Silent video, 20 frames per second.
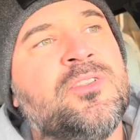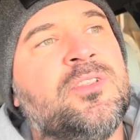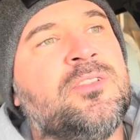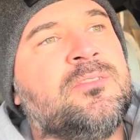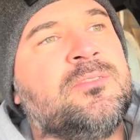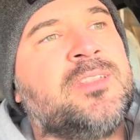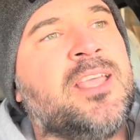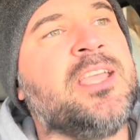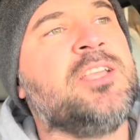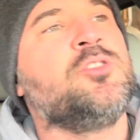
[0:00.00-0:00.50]

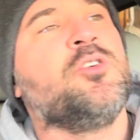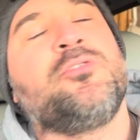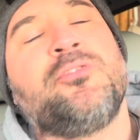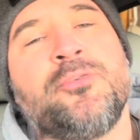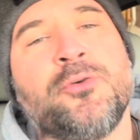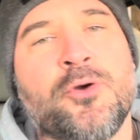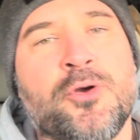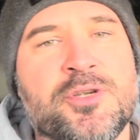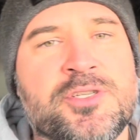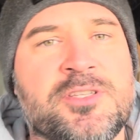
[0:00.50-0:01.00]
take the
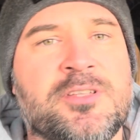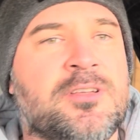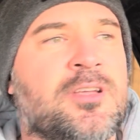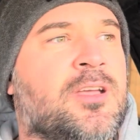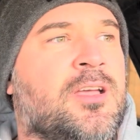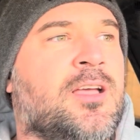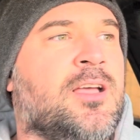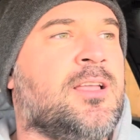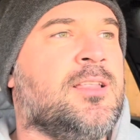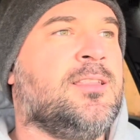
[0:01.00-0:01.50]
first
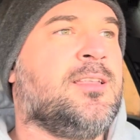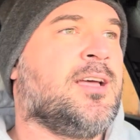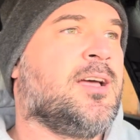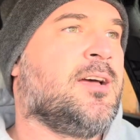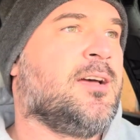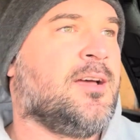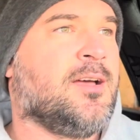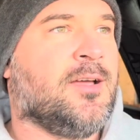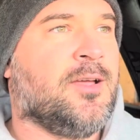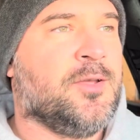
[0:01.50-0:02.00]

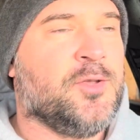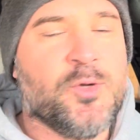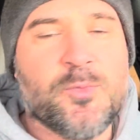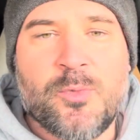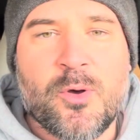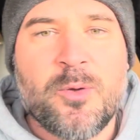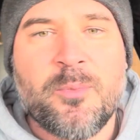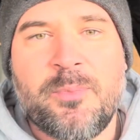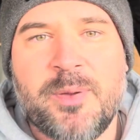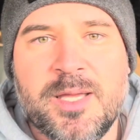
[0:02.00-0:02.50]
that you
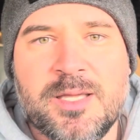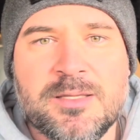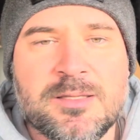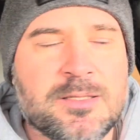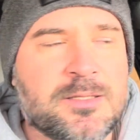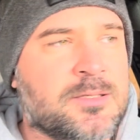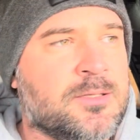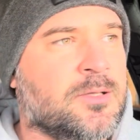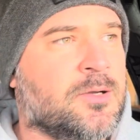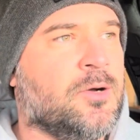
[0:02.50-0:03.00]
bump in.
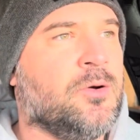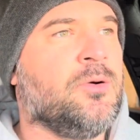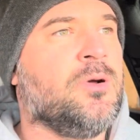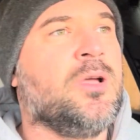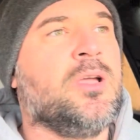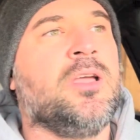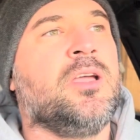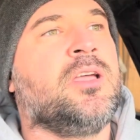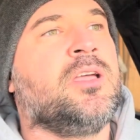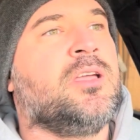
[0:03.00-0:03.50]
You know,
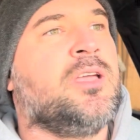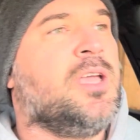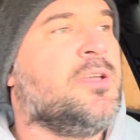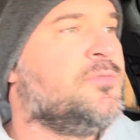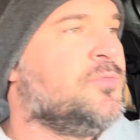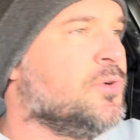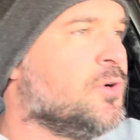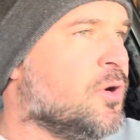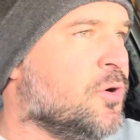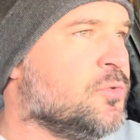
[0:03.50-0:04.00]
if
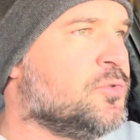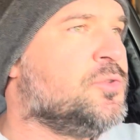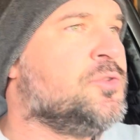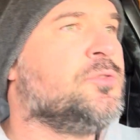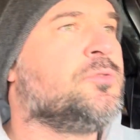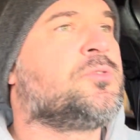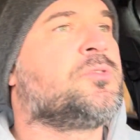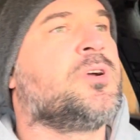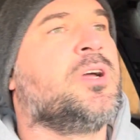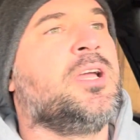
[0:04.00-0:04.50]
you go to
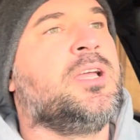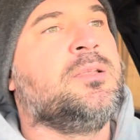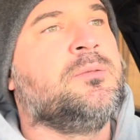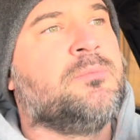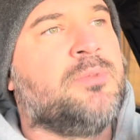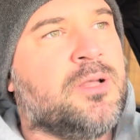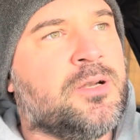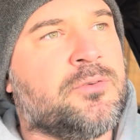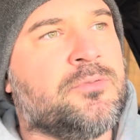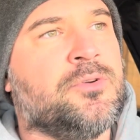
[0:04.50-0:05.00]
Ukraine,
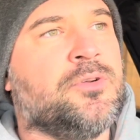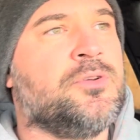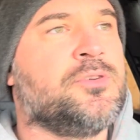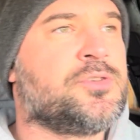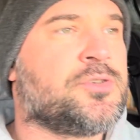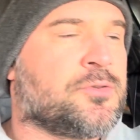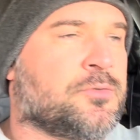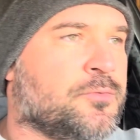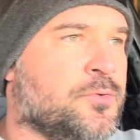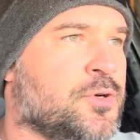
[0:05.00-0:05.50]

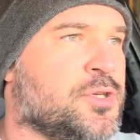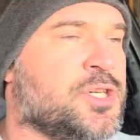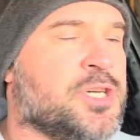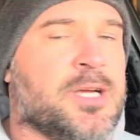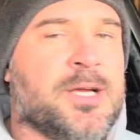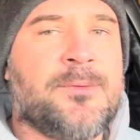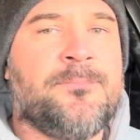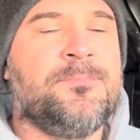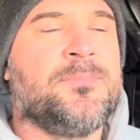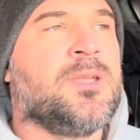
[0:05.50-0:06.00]
Belarus, or
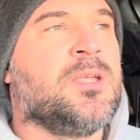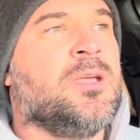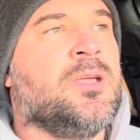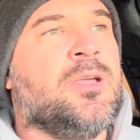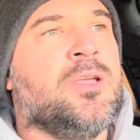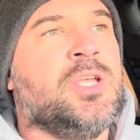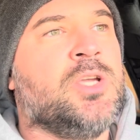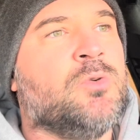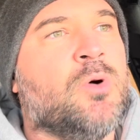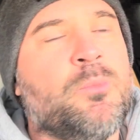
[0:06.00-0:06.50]
Russia,
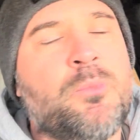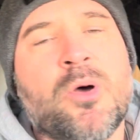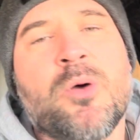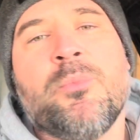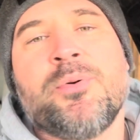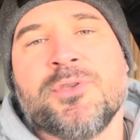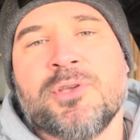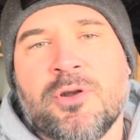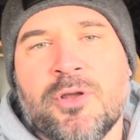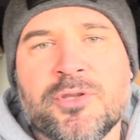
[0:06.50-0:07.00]
you will bump
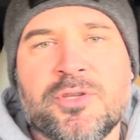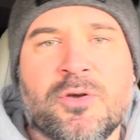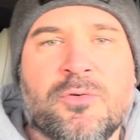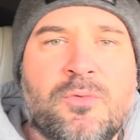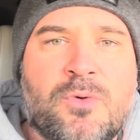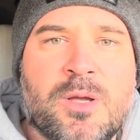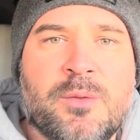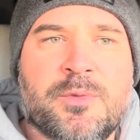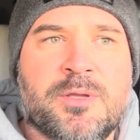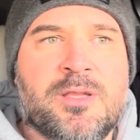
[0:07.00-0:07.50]
into a lot of
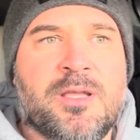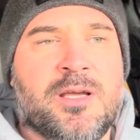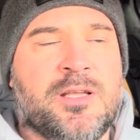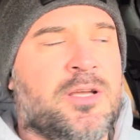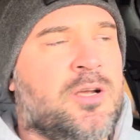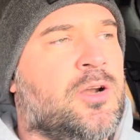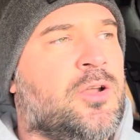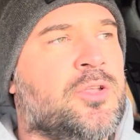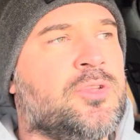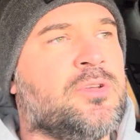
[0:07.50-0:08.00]
women there. There
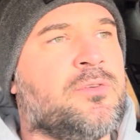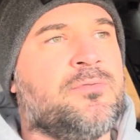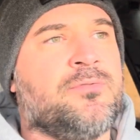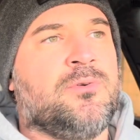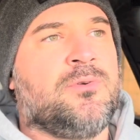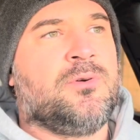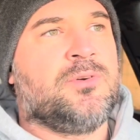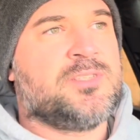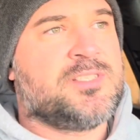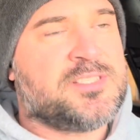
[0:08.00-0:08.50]
are a lot of
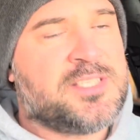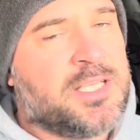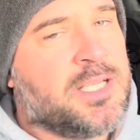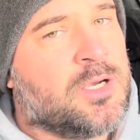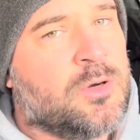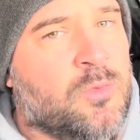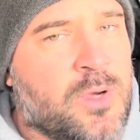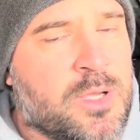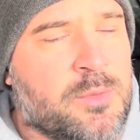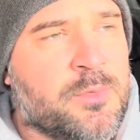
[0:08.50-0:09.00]

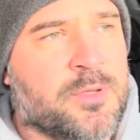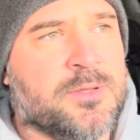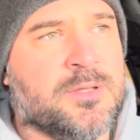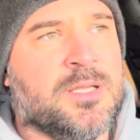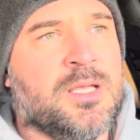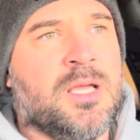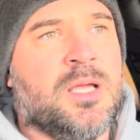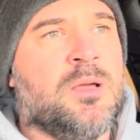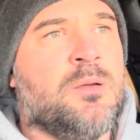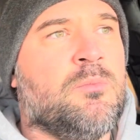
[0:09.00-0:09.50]
single women,
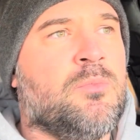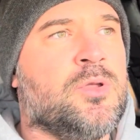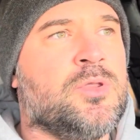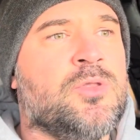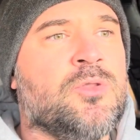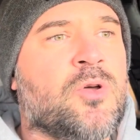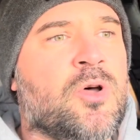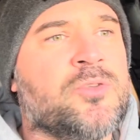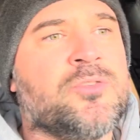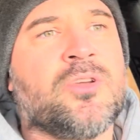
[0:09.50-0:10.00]
but
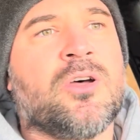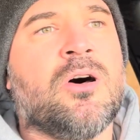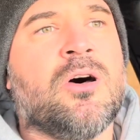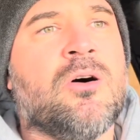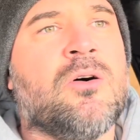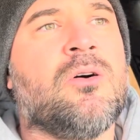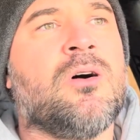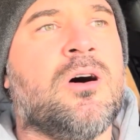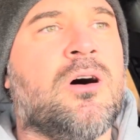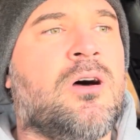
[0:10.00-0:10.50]
not
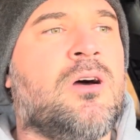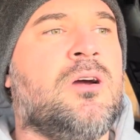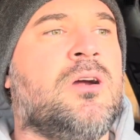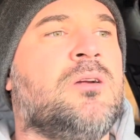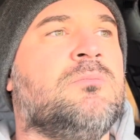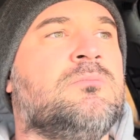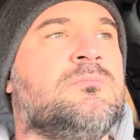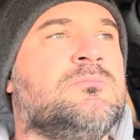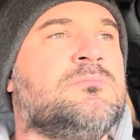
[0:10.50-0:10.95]
all are